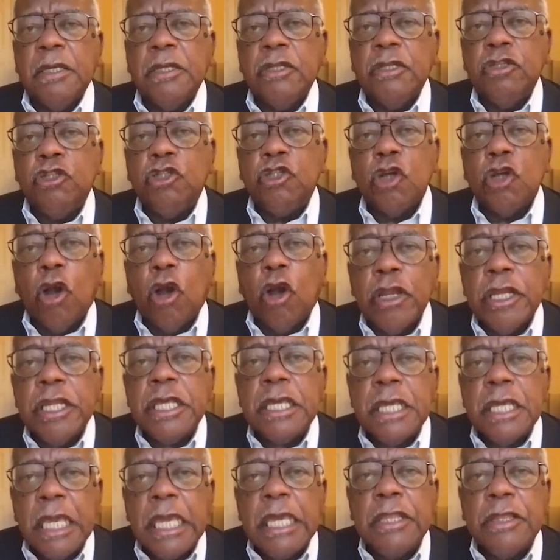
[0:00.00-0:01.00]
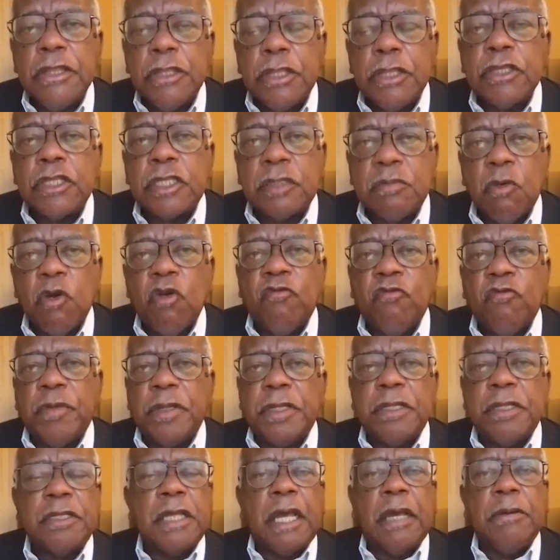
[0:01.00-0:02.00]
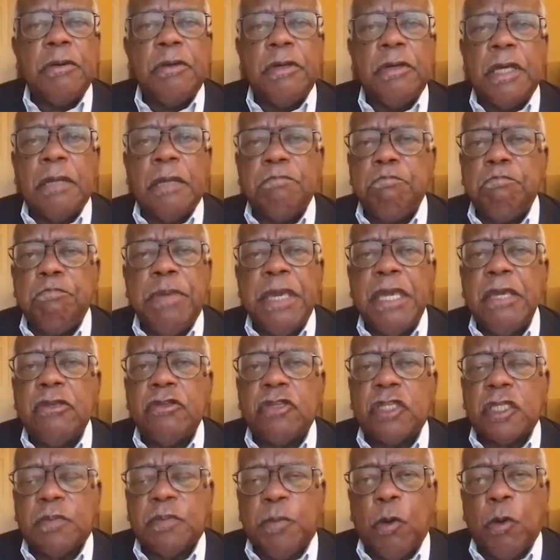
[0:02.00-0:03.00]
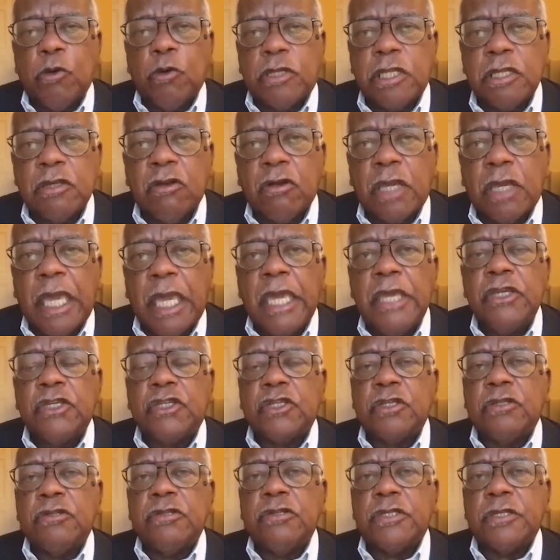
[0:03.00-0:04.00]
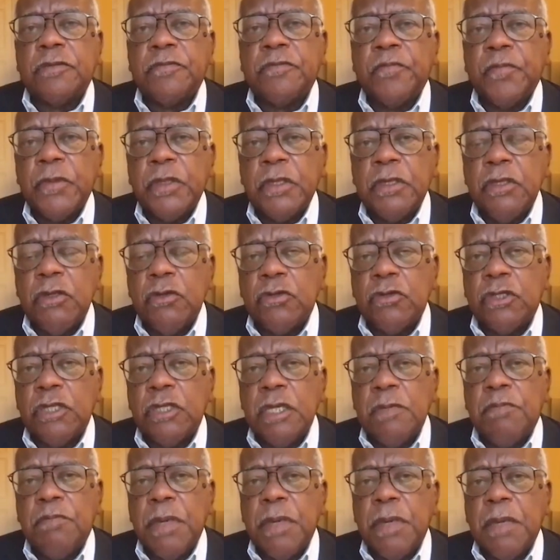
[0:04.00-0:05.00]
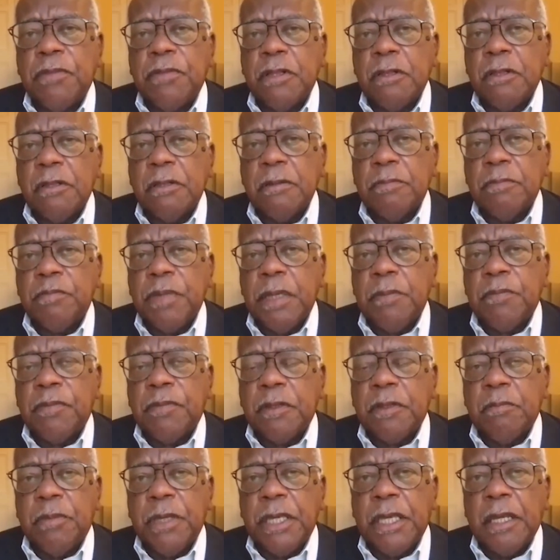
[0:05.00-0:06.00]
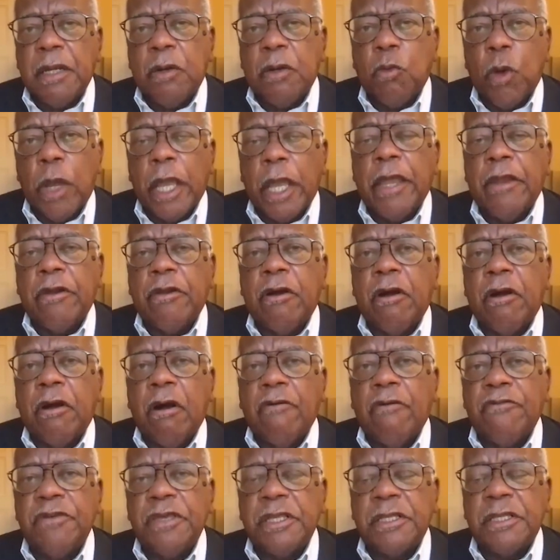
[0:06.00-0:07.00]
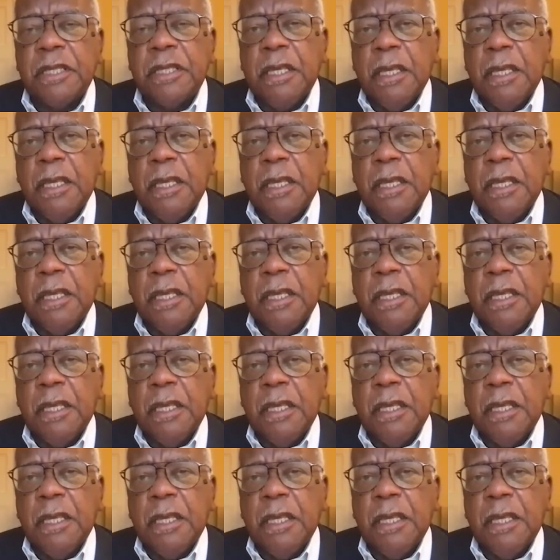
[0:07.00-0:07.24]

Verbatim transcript: joining in this movement. At big sporting occasions, you see people being aware of it.